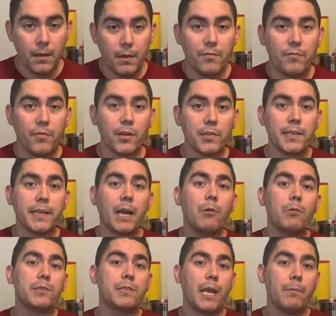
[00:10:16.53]
First thing I
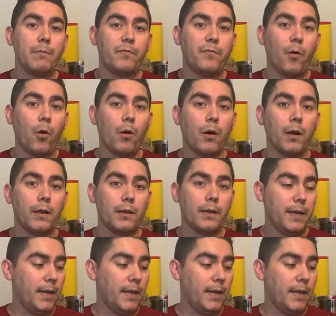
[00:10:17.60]
would say before